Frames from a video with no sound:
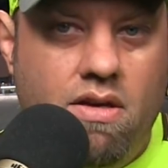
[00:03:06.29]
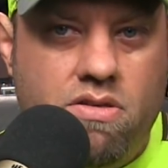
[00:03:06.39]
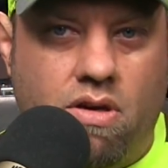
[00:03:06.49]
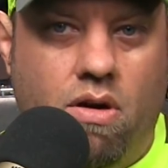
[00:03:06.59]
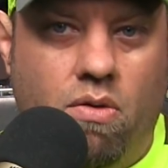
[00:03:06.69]

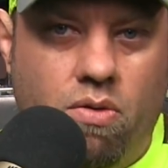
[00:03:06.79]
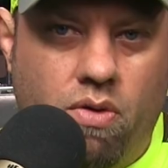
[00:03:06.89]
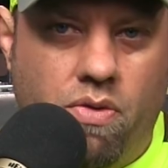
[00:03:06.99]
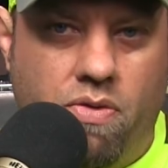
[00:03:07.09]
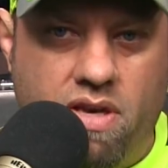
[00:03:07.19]
So
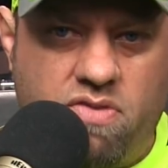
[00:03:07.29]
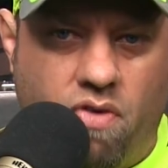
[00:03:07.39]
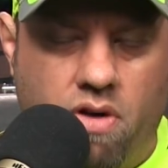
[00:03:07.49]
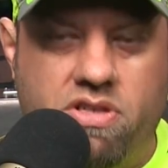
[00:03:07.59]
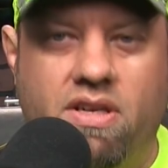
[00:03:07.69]
this
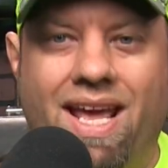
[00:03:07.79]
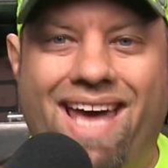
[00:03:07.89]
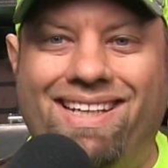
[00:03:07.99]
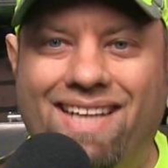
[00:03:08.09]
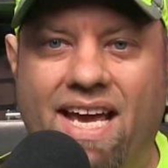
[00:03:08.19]
version
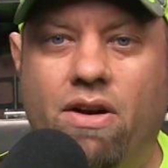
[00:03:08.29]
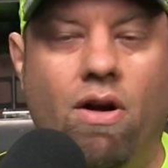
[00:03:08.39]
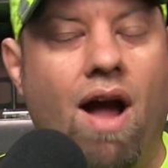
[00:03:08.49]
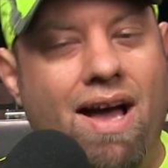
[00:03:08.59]
and later,